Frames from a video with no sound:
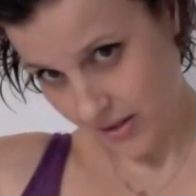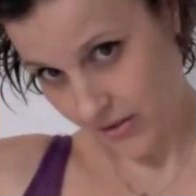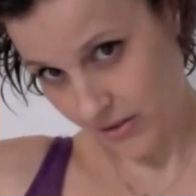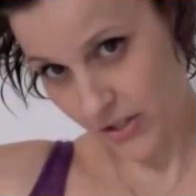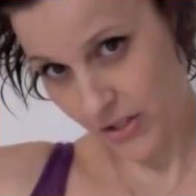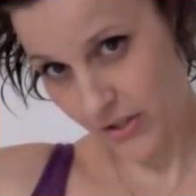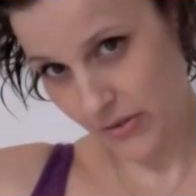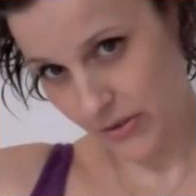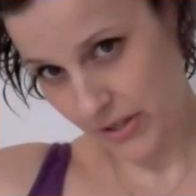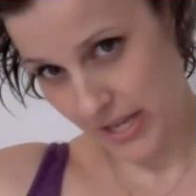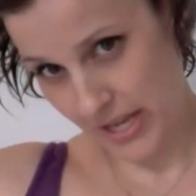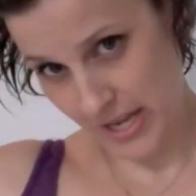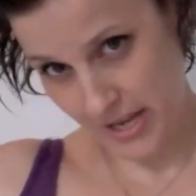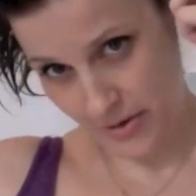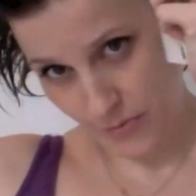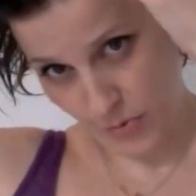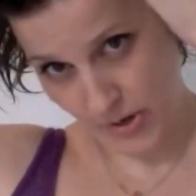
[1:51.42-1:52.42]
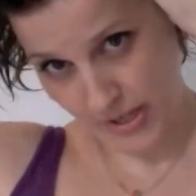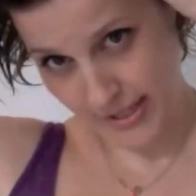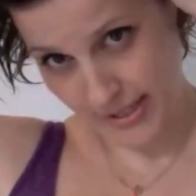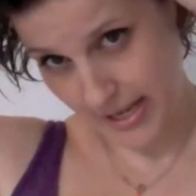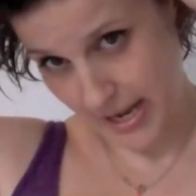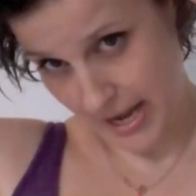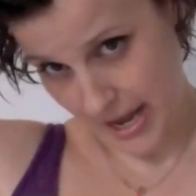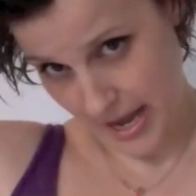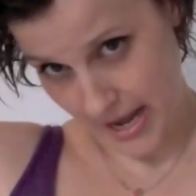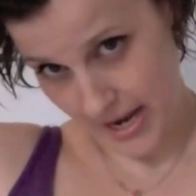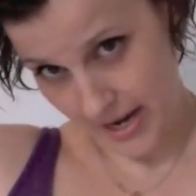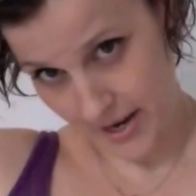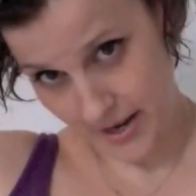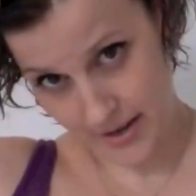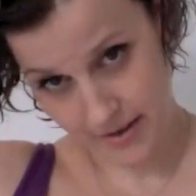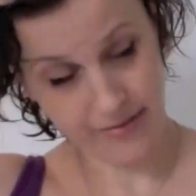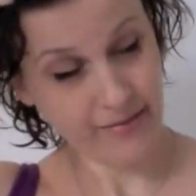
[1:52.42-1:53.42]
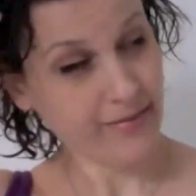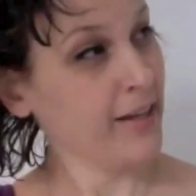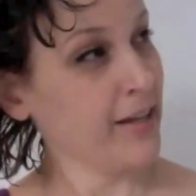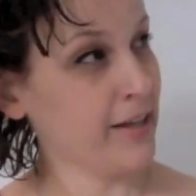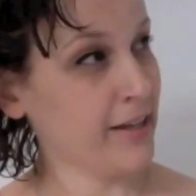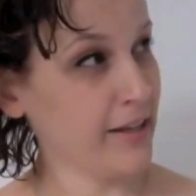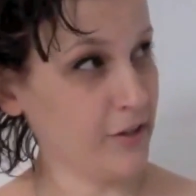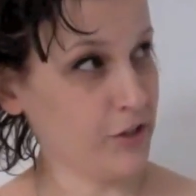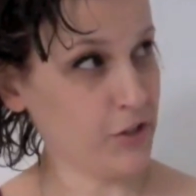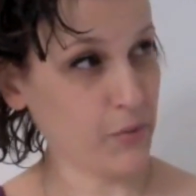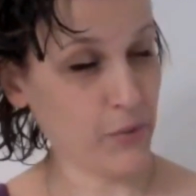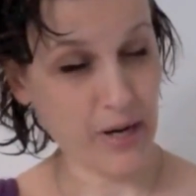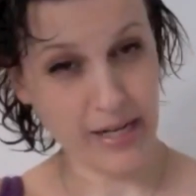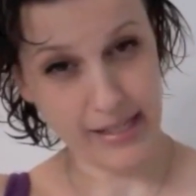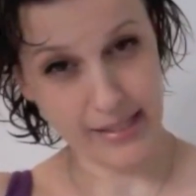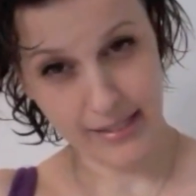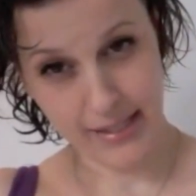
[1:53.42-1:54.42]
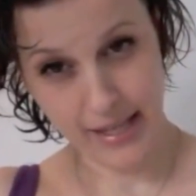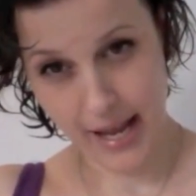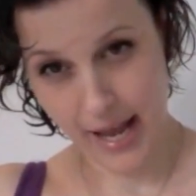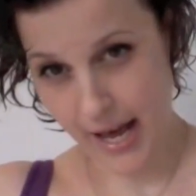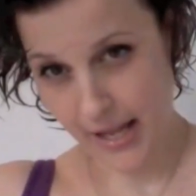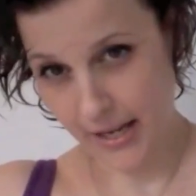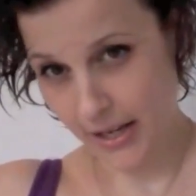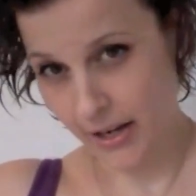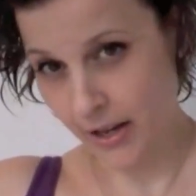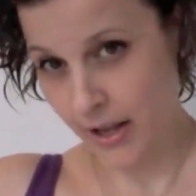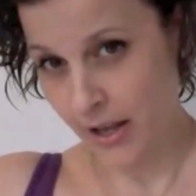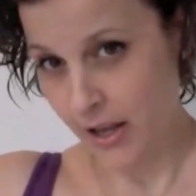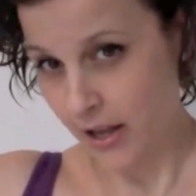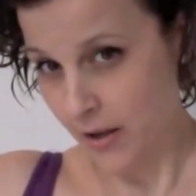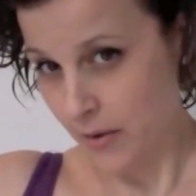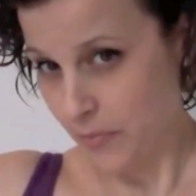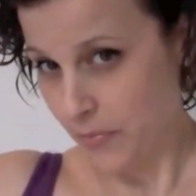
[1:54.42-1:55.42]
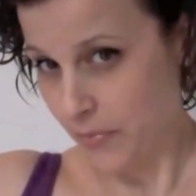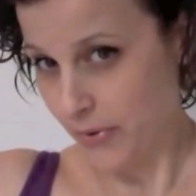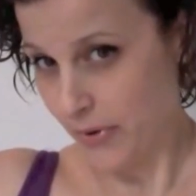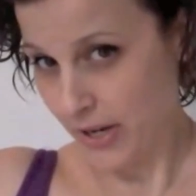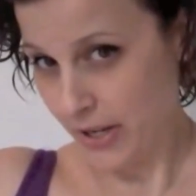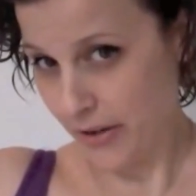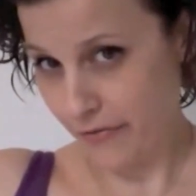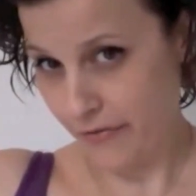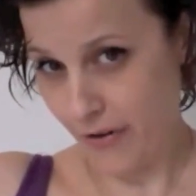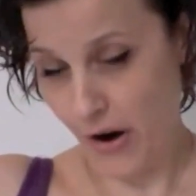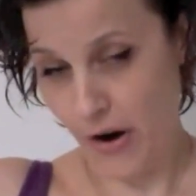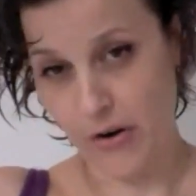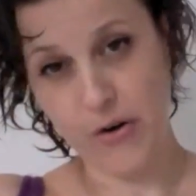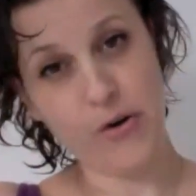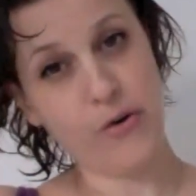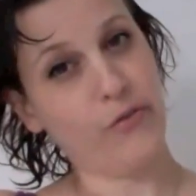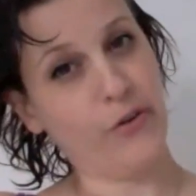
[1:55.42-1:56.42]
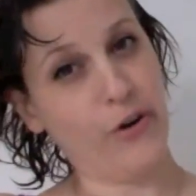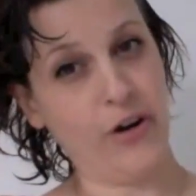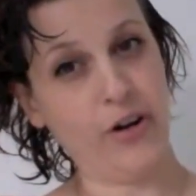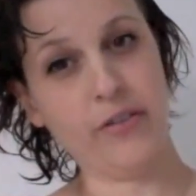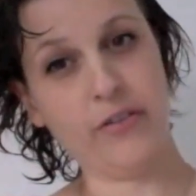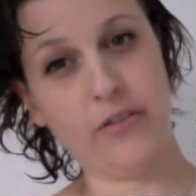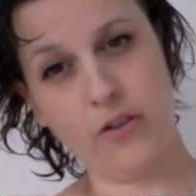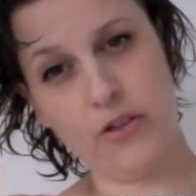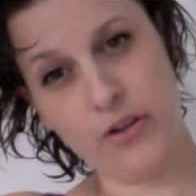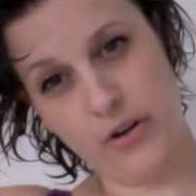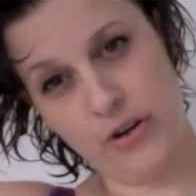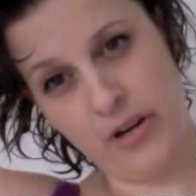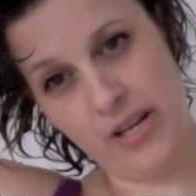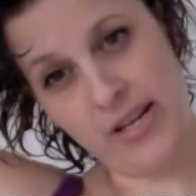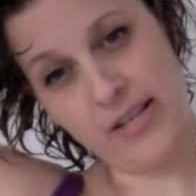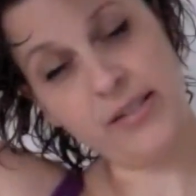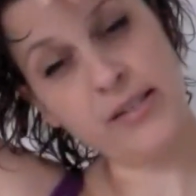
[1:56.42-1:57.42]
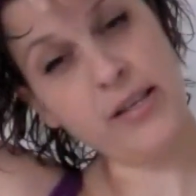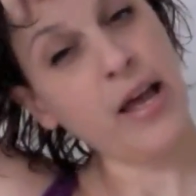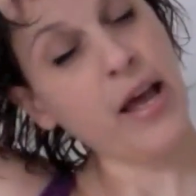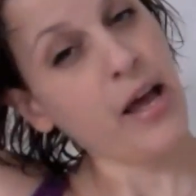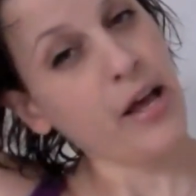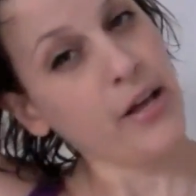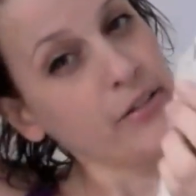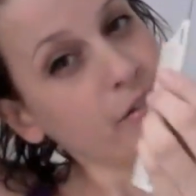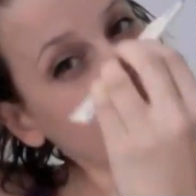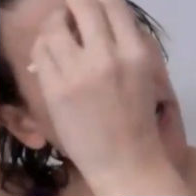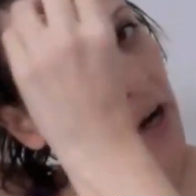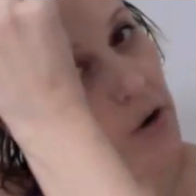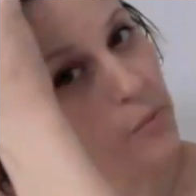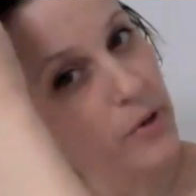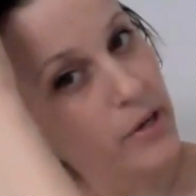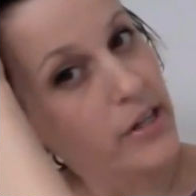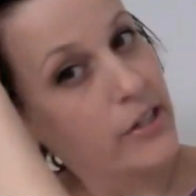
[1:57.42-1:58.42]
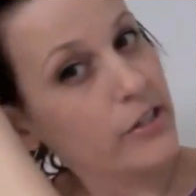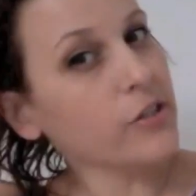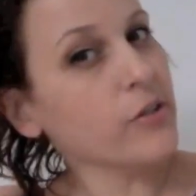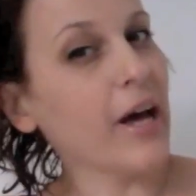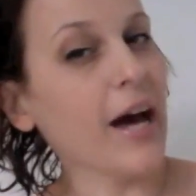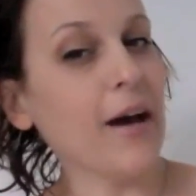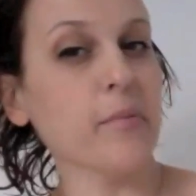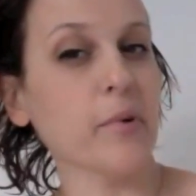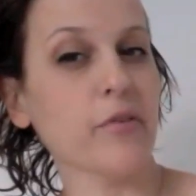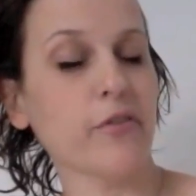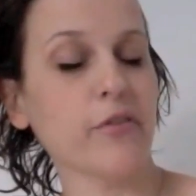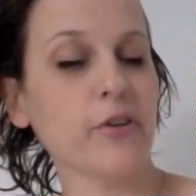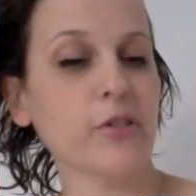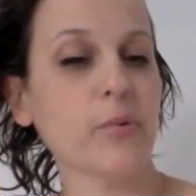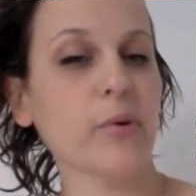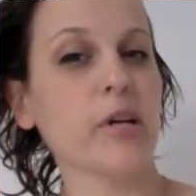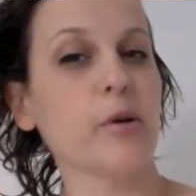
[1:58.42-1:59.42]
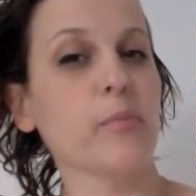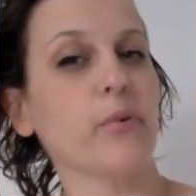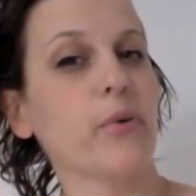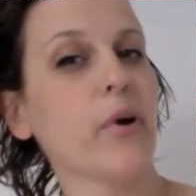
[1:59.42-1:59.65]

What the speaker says: to the one side. In the 20s, they had it pretty far over the 30s. So we're going to do that. But first, we're going to